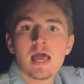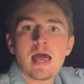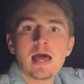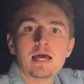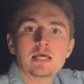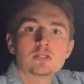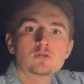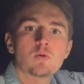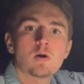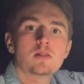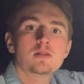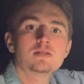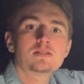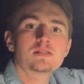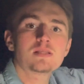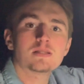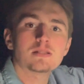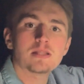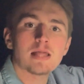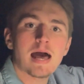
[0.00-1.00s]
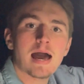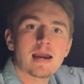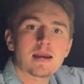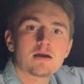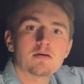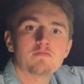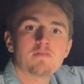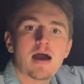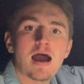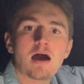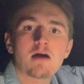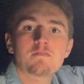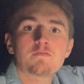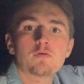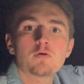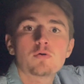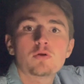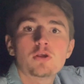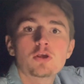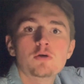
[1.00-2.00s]
as well as the lack of
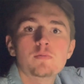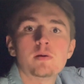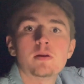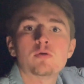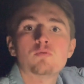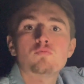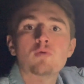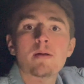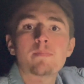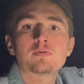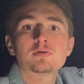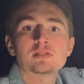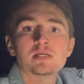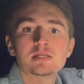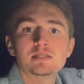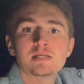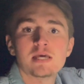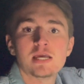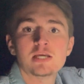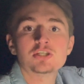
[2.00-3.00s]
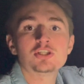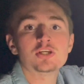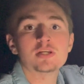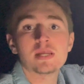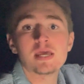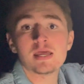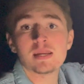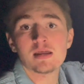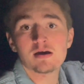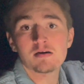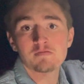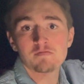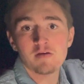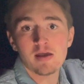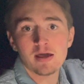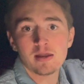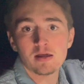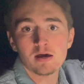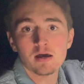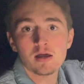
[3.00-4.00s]
Afro-Cuban representation in
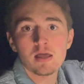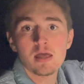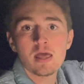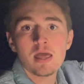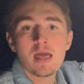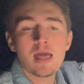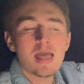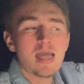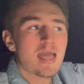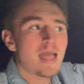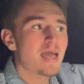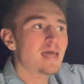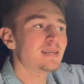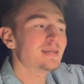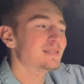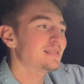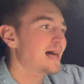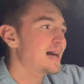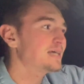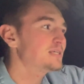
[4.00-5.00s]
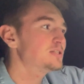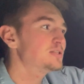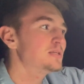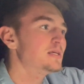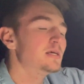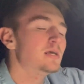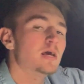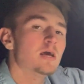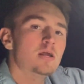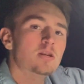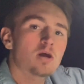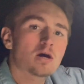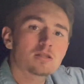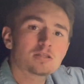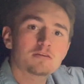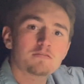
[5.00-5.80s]
Havana. And lastly, not to